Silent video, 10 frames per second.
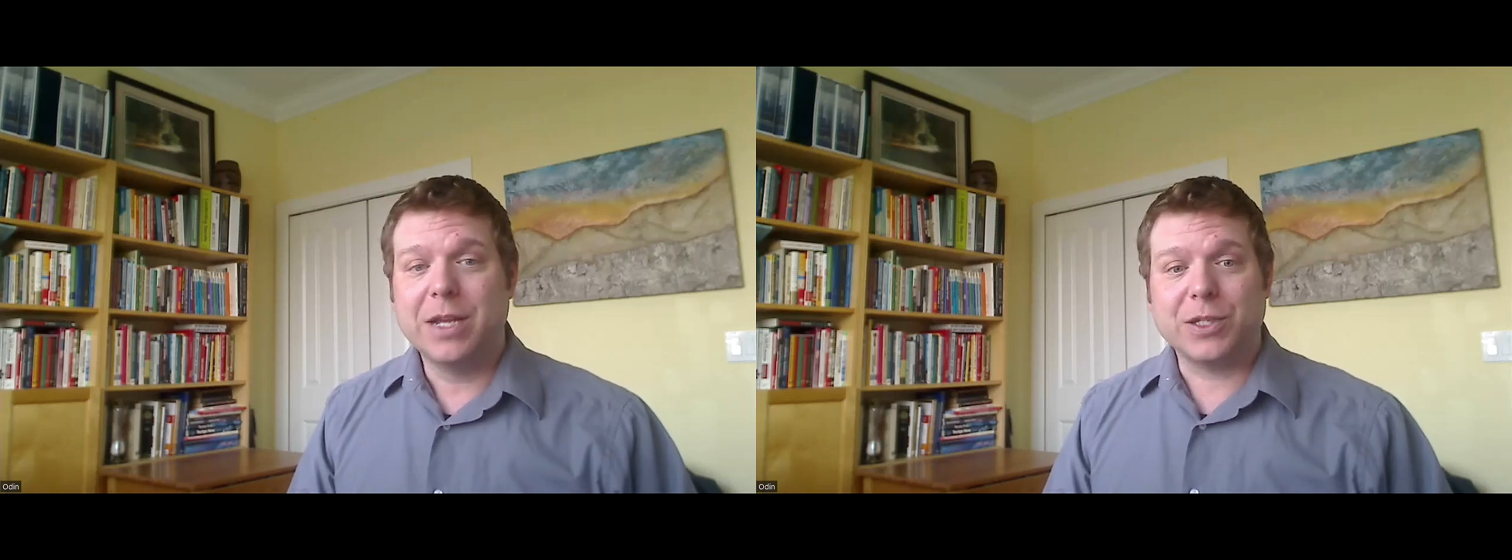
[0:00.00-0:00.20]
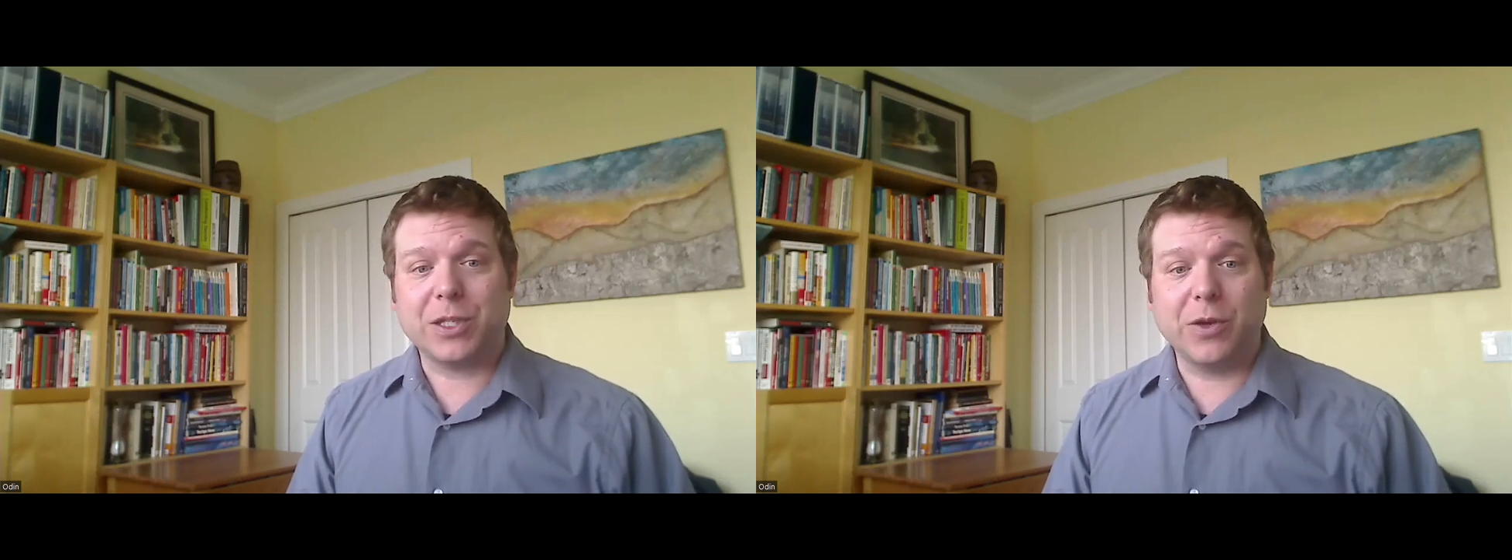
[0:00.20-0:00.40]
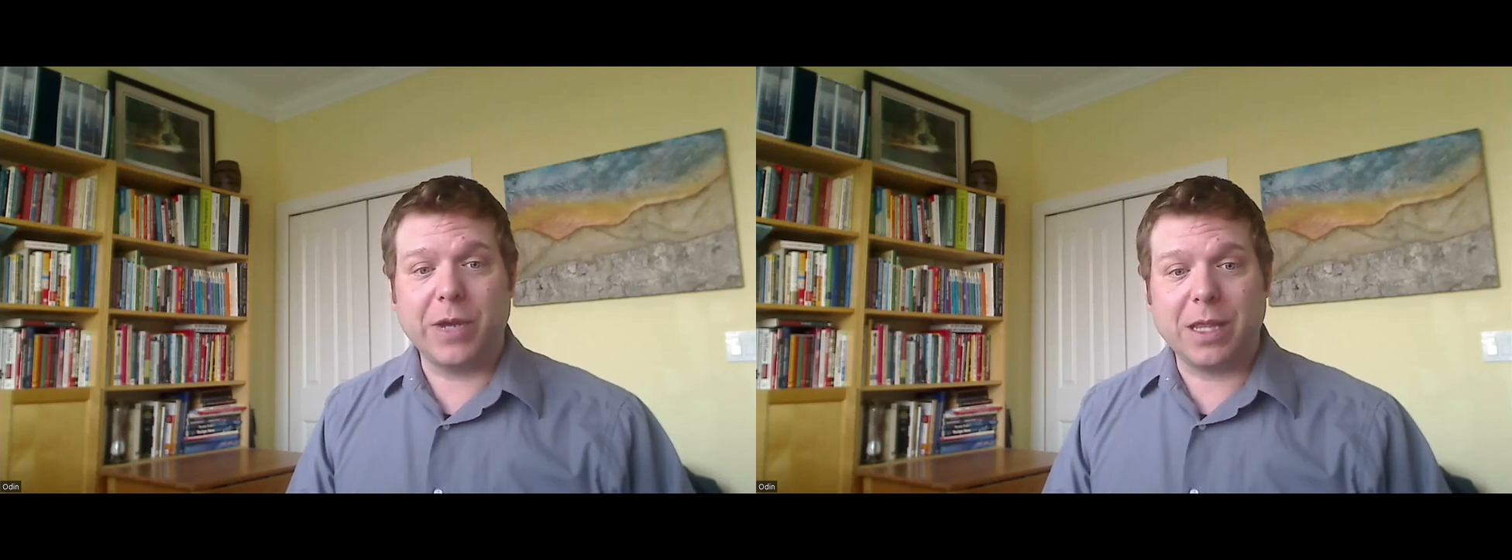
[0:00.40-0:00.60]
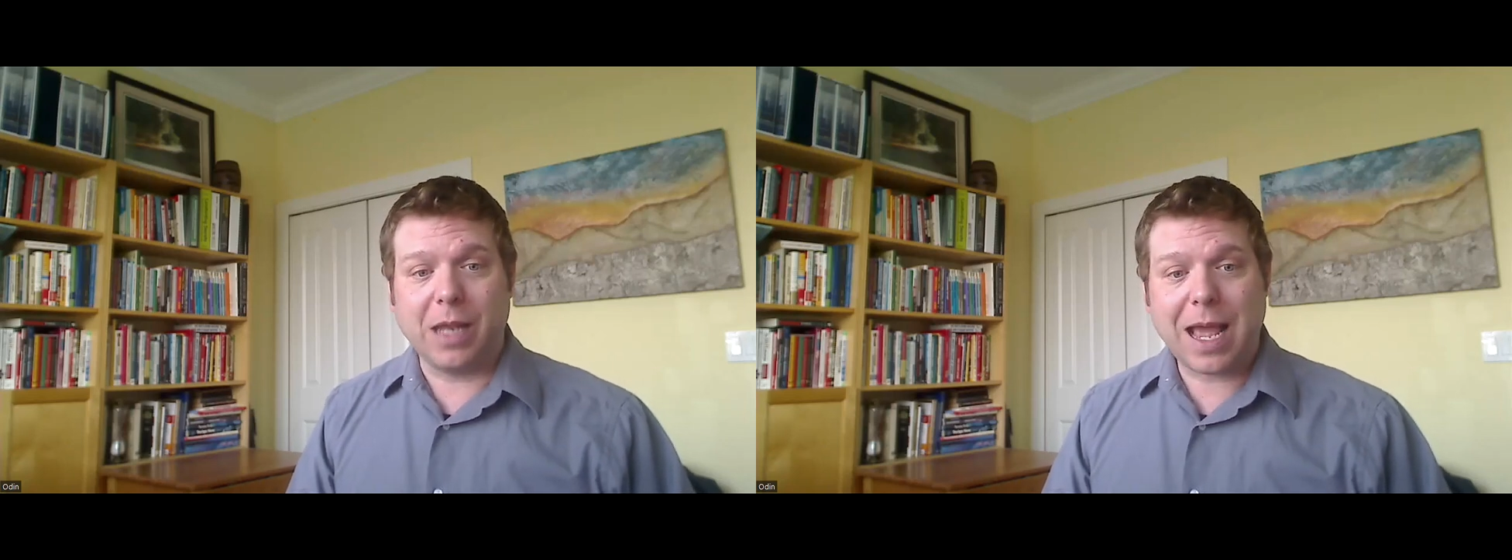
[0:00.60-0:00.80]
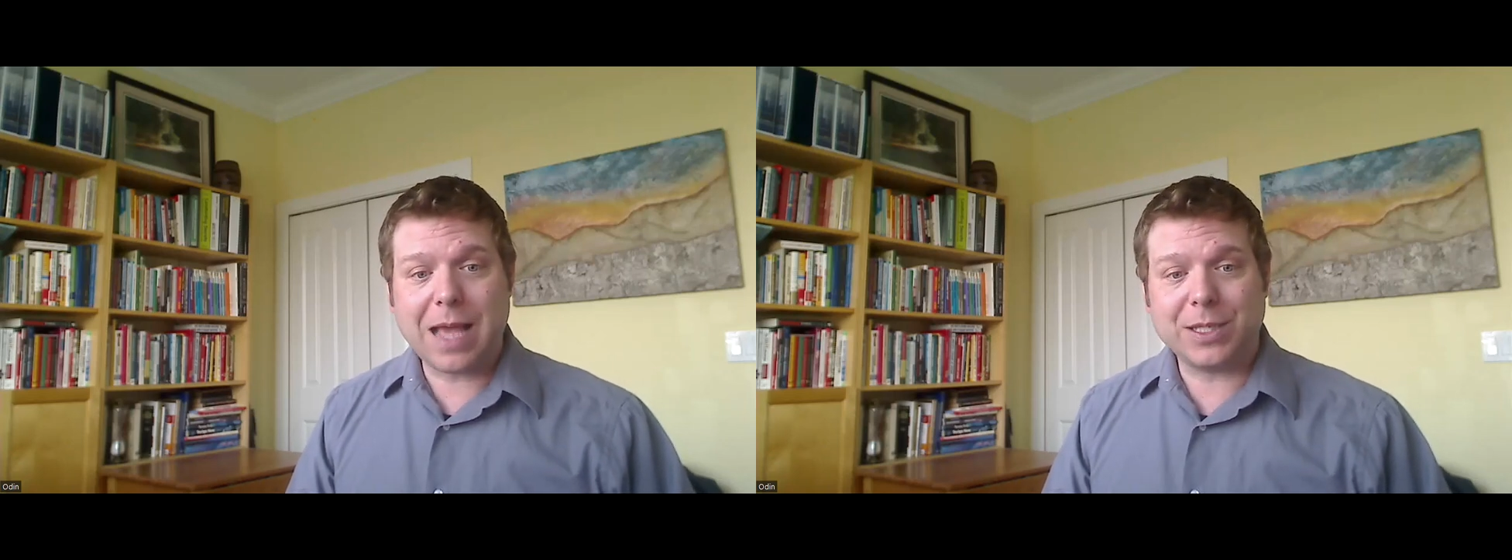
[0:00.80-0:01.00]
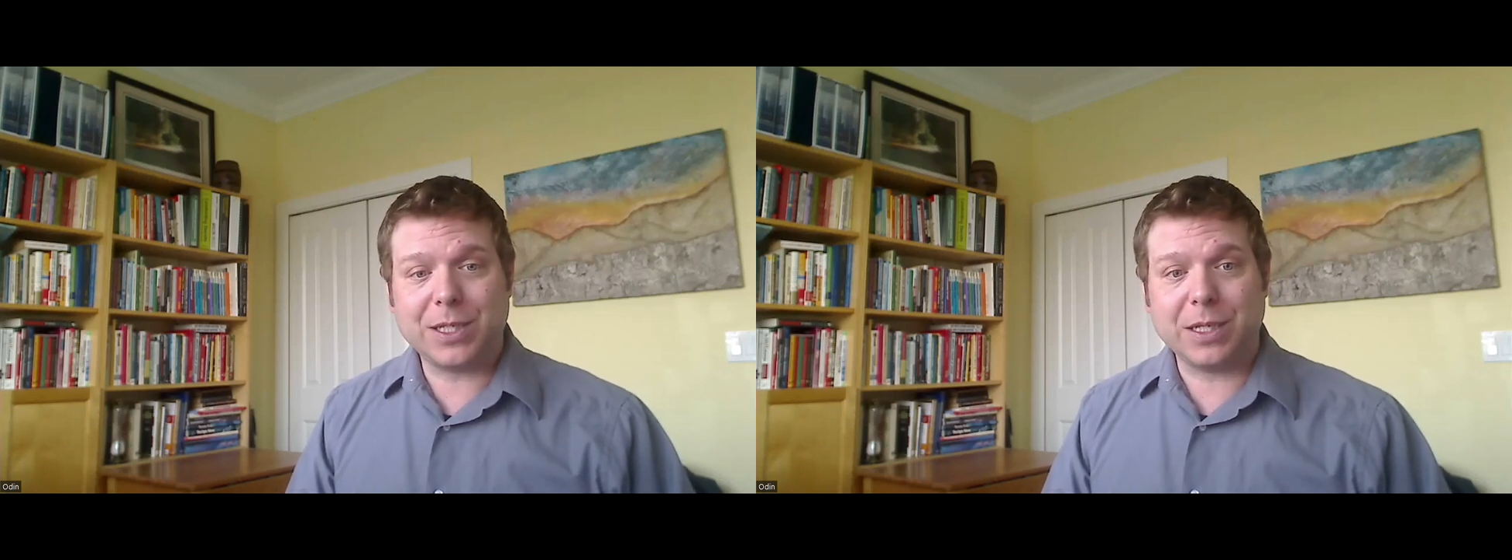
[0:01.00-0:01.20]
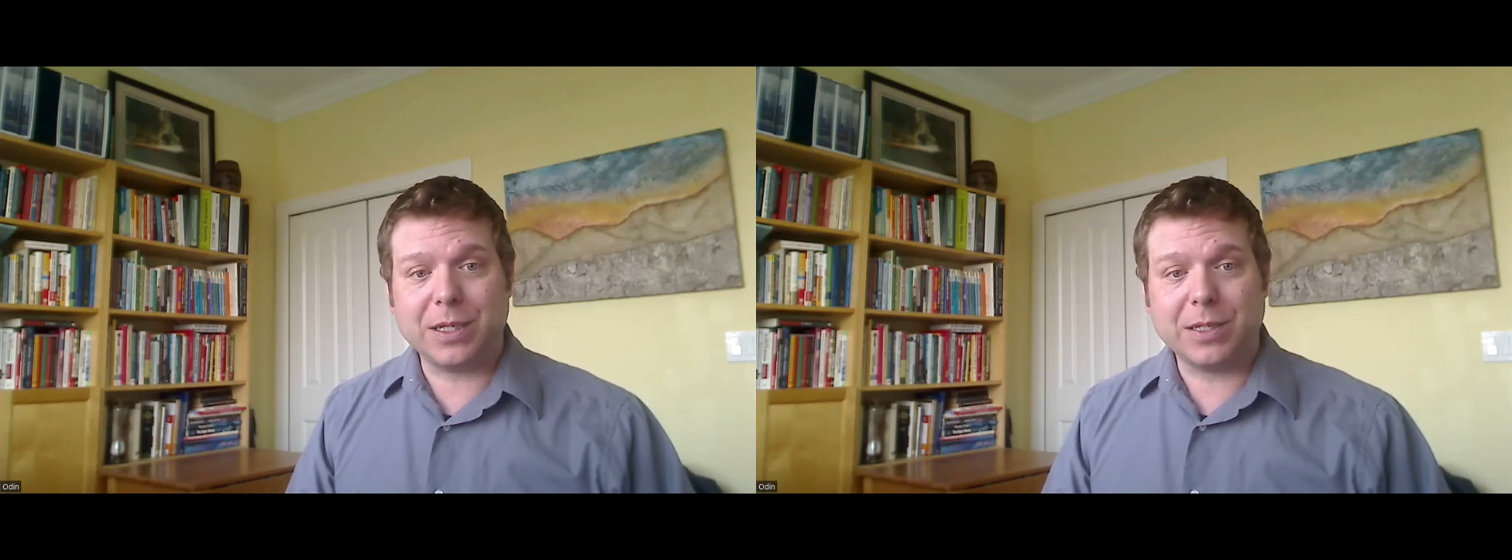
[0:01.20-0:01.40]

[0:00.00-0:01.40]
So in the last